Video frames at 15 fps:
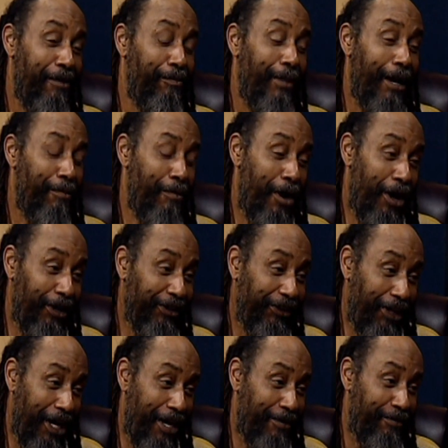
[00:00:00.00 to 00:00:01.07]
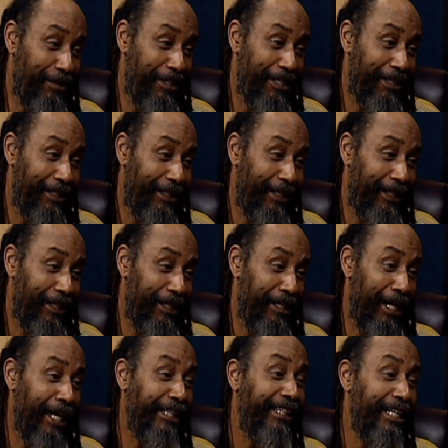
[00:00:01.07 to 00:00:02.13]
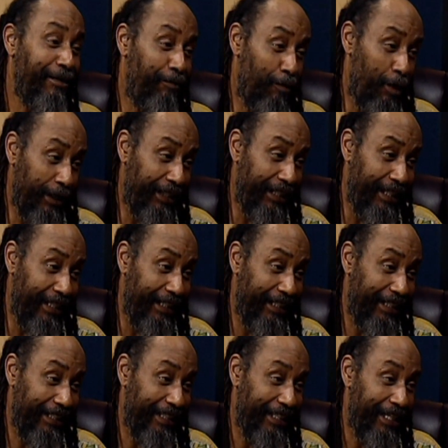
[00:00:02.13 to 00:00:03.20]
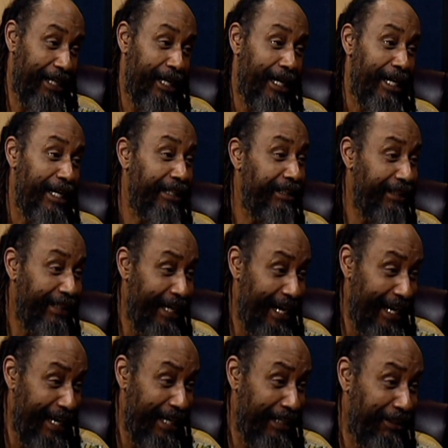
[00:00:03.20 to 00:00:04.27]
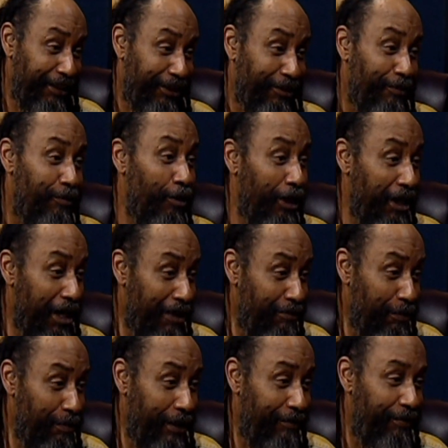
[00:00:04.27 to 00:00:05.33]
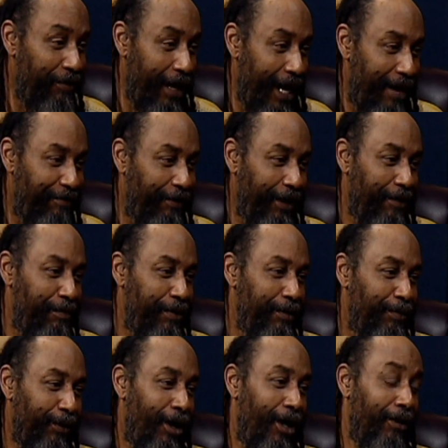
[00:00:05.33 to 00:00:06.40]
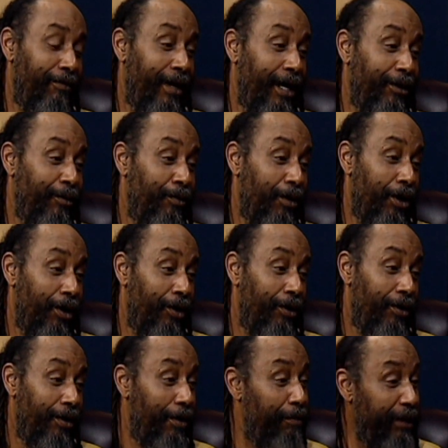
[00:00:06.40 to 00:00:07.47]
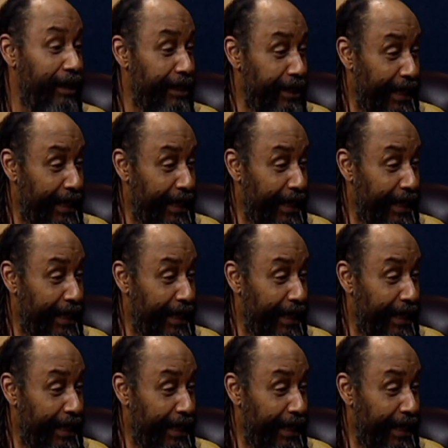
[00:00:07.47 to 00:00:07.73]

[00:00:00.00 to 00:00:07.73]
by Marcus Garvey, 1914. It stands for Government for African People All Around the World. But in